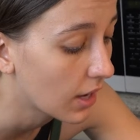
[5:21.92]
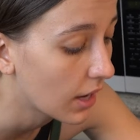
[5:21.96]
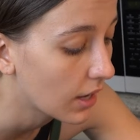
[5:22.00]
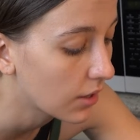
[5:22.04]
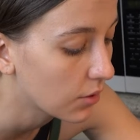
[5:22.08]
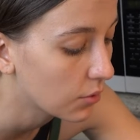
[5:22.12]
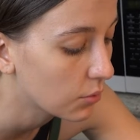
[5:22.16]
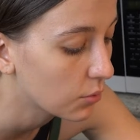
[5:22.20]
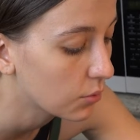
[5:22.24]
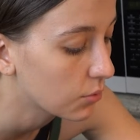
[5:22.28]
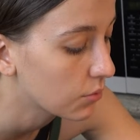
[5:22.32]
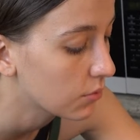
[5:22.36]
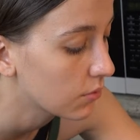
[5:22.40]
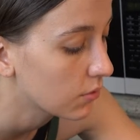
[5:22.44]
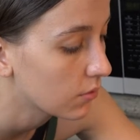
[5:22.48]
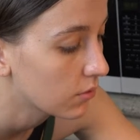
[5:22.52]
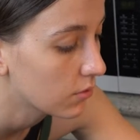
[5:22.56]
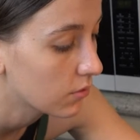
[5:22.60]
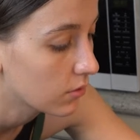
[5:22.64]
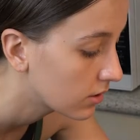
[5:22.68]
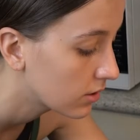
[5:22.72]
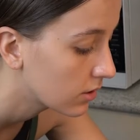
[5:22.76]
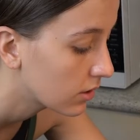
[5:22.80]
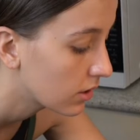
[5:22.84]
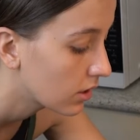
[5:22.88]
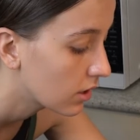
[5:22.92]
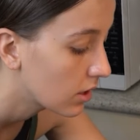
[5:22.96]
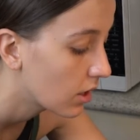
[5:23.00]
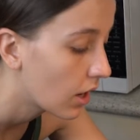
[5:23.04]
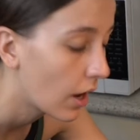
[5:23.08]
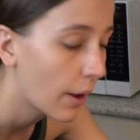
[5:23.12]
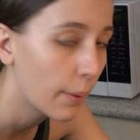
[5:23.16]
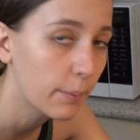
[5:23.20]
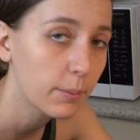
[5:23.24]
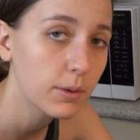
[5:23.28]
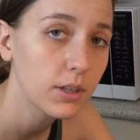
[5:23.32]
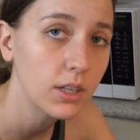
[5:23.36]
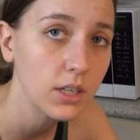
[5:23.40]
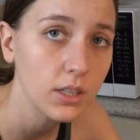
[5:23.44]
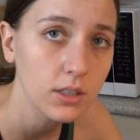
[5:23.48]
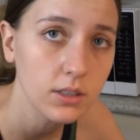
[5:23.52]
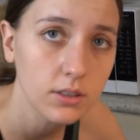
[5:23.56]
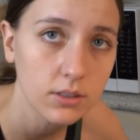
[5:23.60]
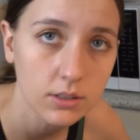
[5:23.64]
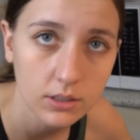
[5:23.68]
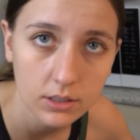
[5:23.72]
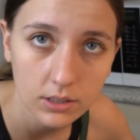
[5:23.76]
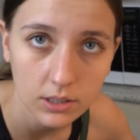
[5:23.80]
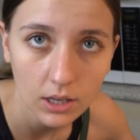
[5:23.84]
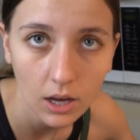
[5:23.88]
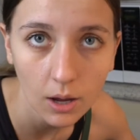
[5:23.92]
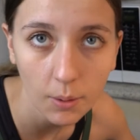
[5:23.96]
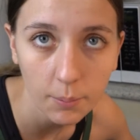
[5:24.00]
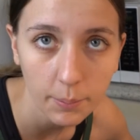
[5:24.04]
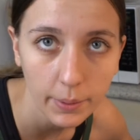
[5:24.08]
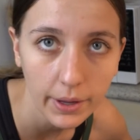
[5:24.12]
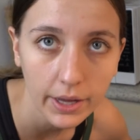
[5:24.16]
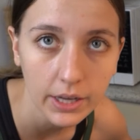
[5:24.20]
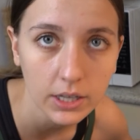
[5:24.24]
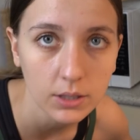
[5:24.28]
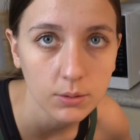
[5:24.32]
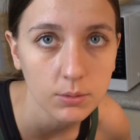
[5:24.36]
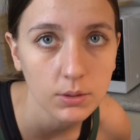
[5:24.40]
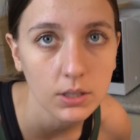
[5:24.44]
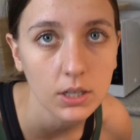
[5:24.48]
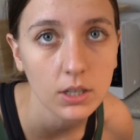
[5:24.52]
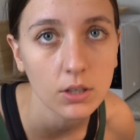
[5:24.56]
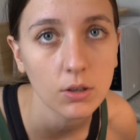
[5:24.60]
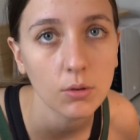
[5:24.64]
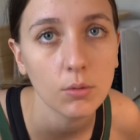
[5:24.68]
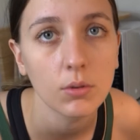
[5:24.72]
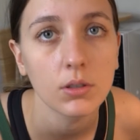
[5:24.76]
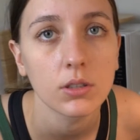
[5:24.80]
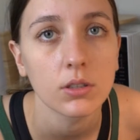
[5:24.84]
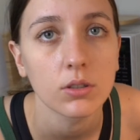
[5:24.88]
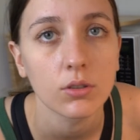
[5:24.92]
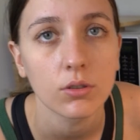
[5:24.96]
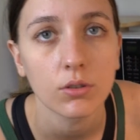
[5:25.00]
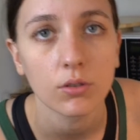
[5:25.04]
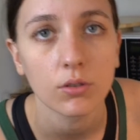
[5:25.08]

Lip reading: at all. I'm gonna come back when I know what to